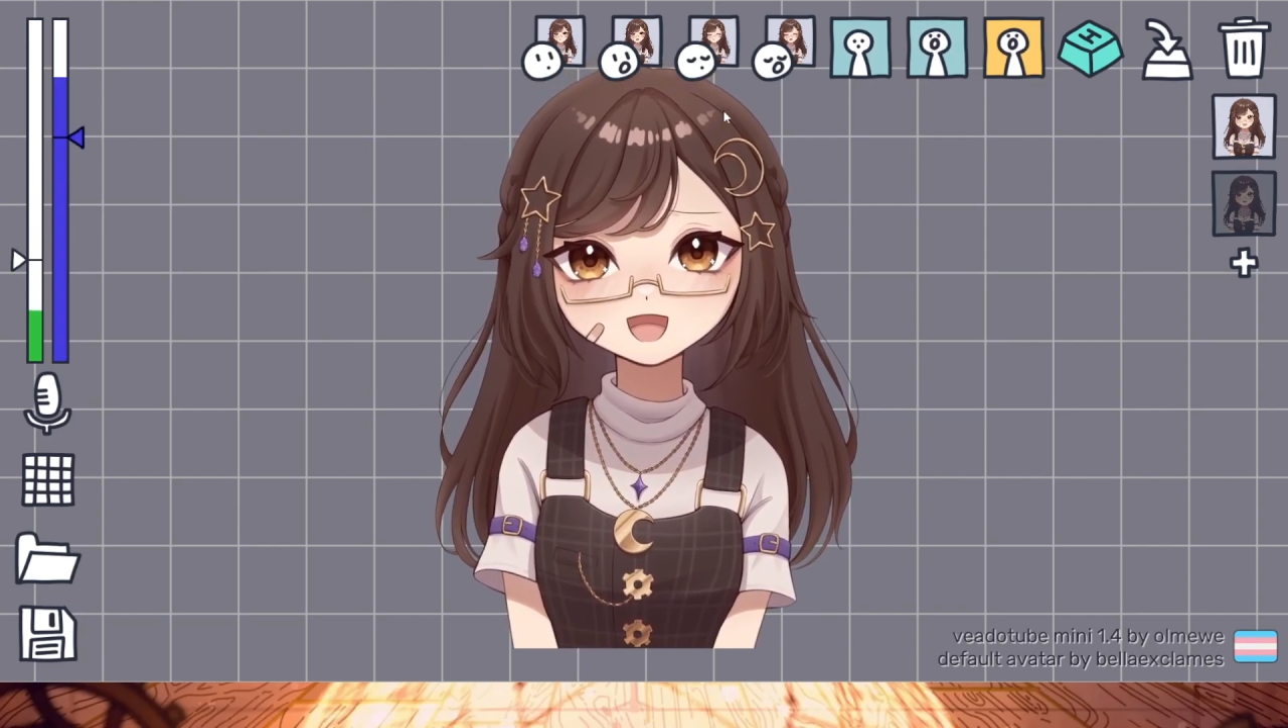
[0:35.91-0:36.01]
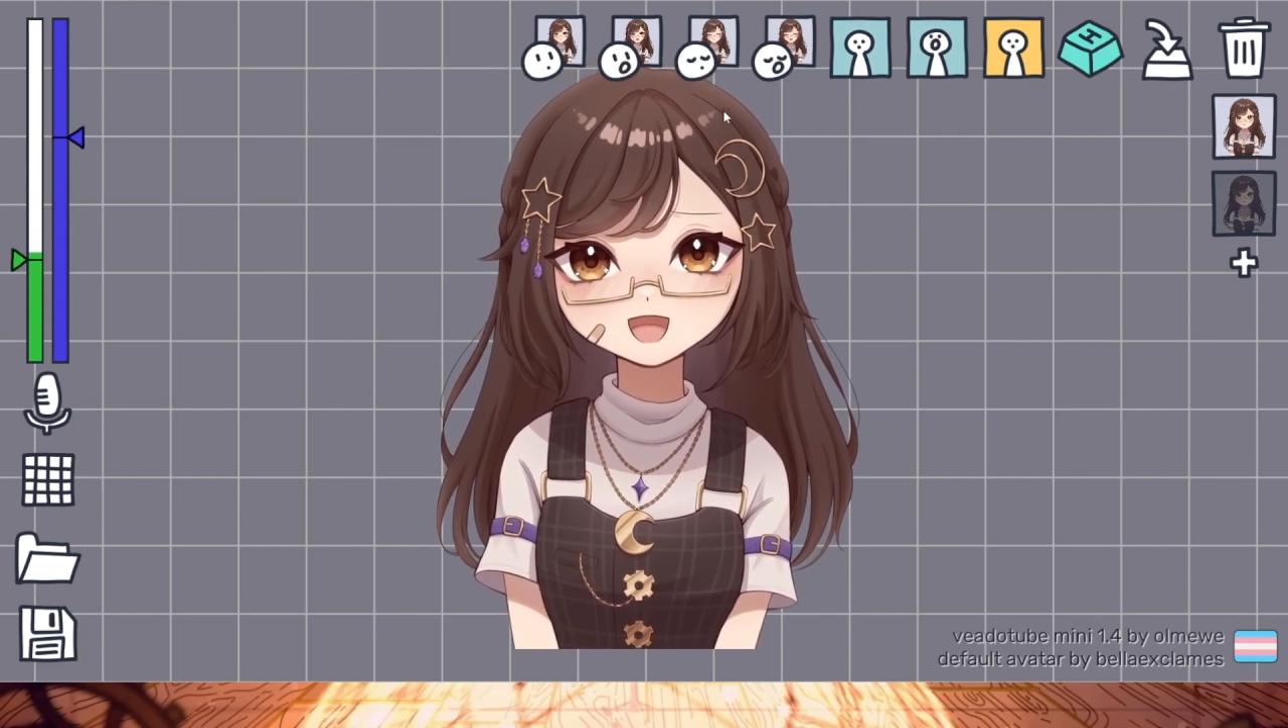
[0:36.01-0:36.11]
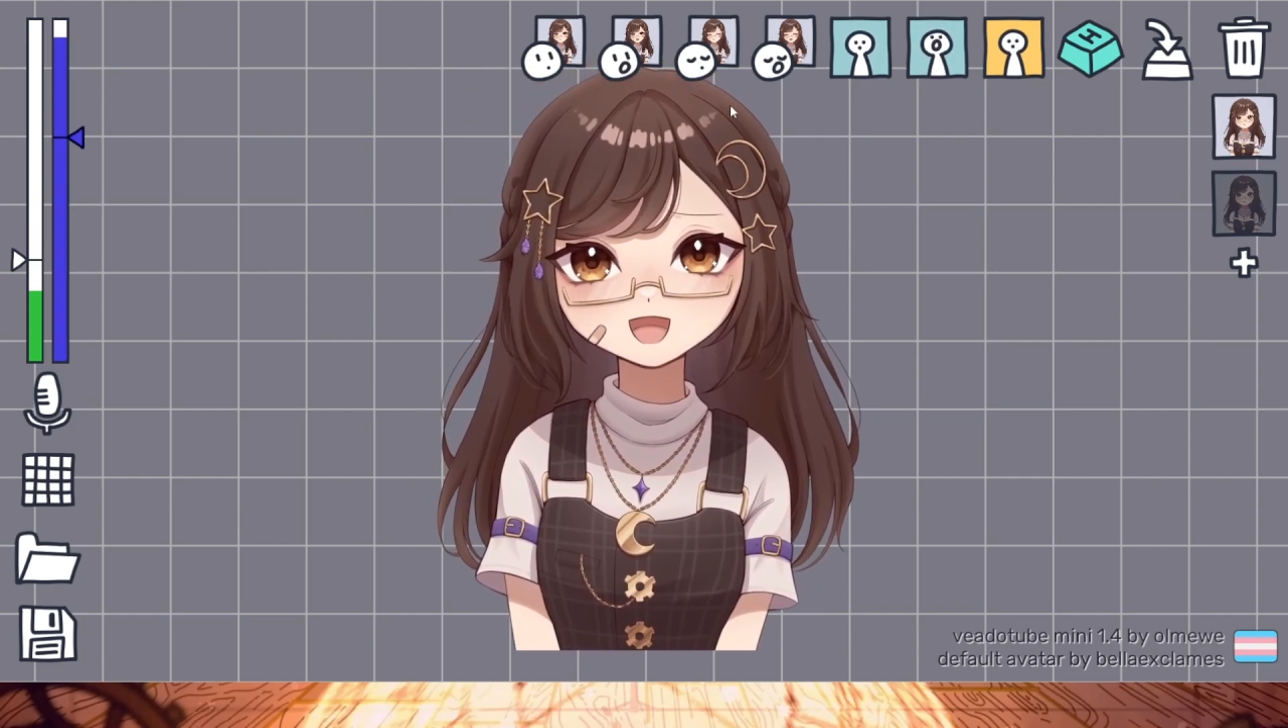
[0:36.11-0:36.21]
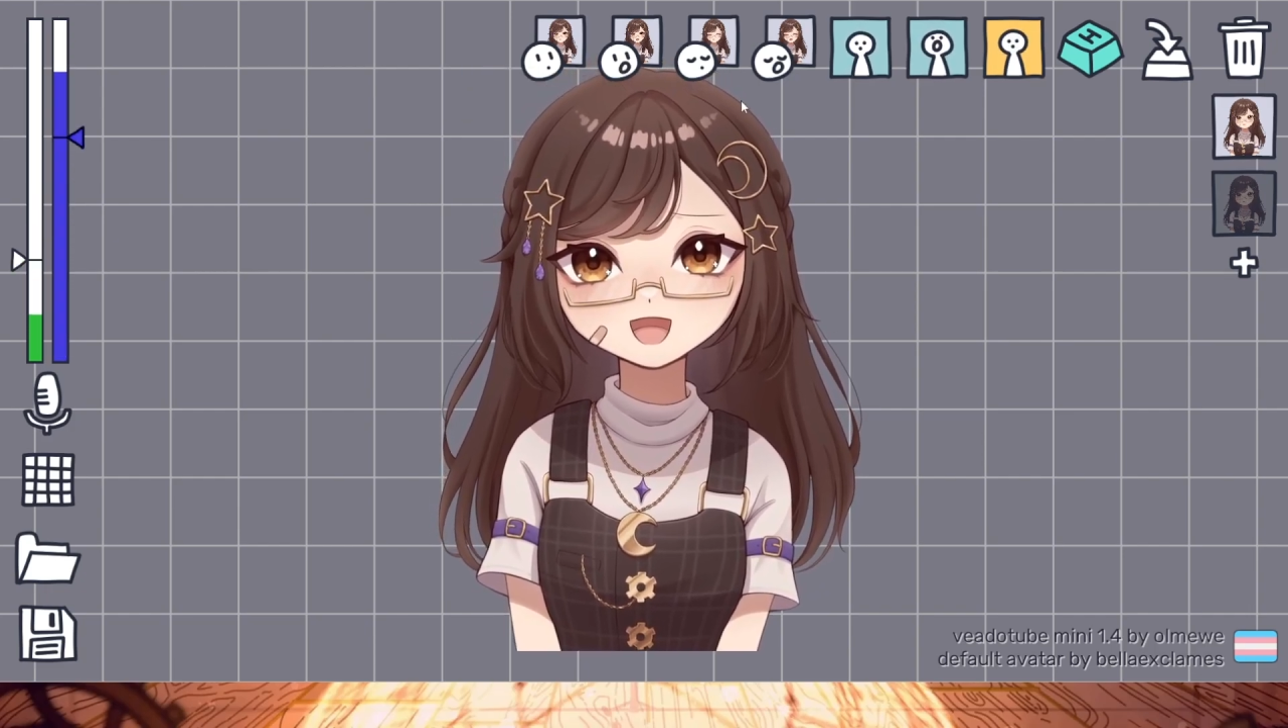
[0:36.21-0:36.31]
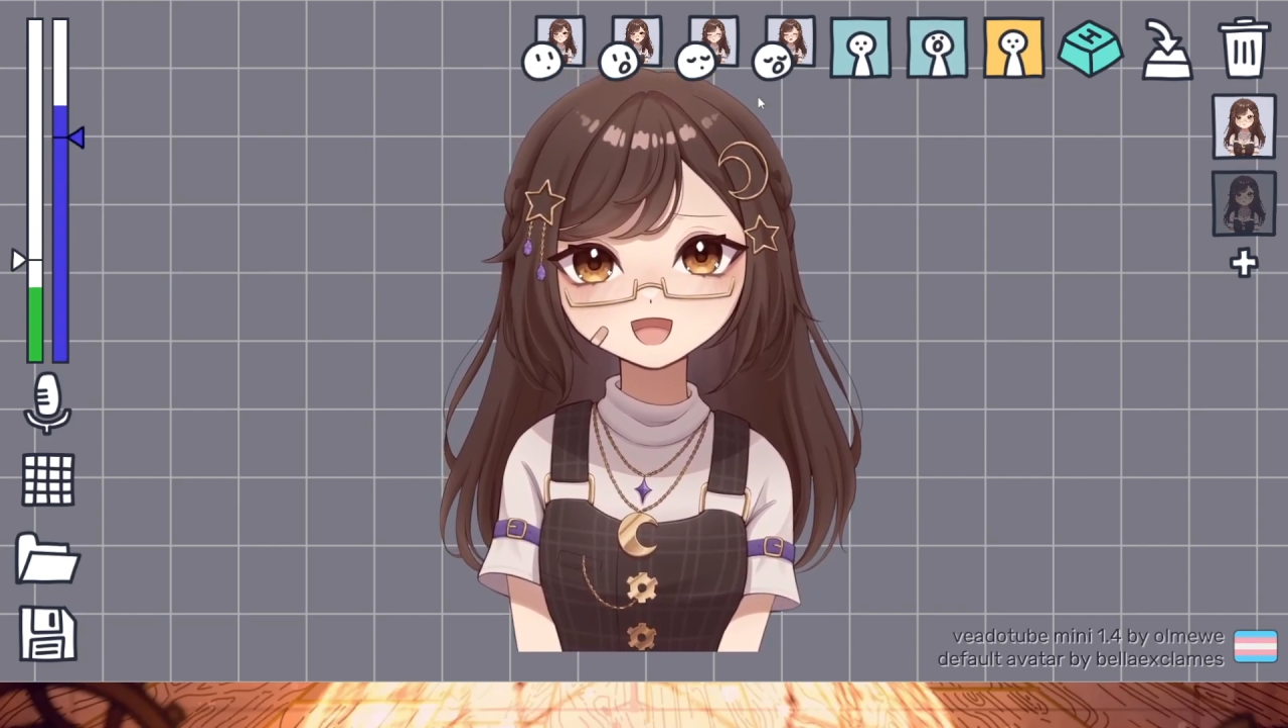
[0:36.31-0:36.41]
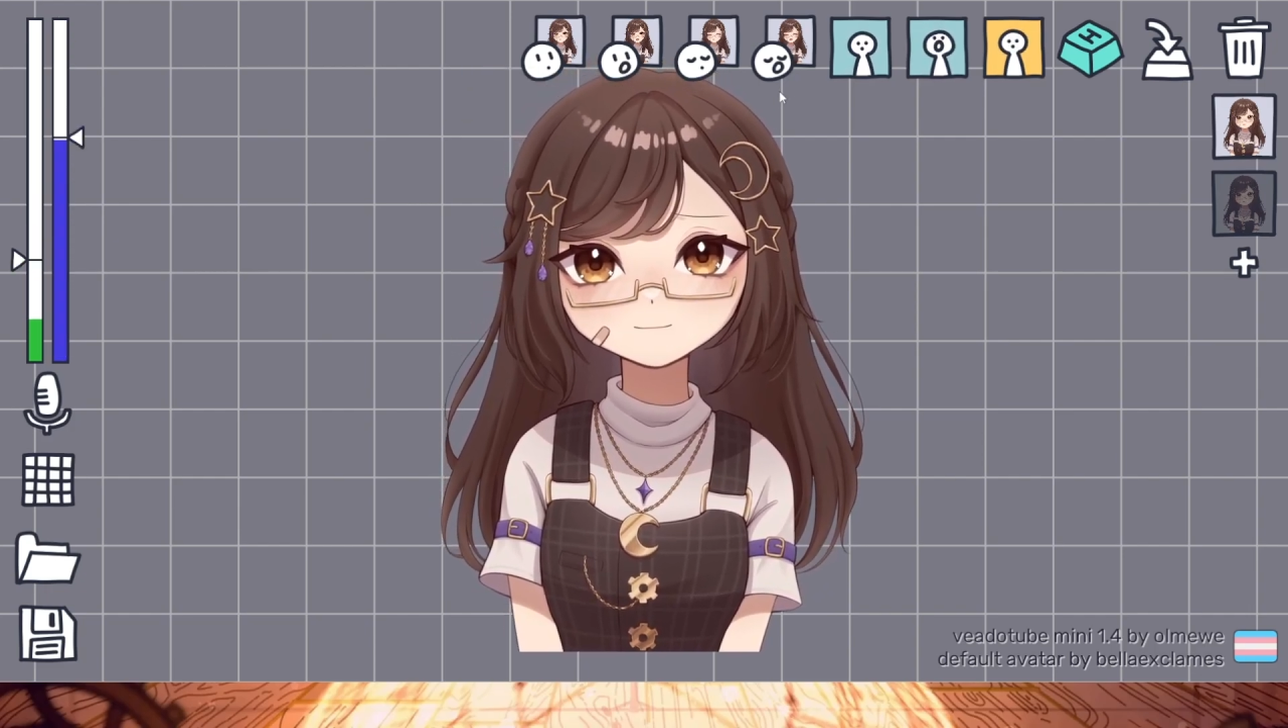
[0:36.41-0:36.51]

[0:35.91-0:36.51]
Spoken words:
eyes,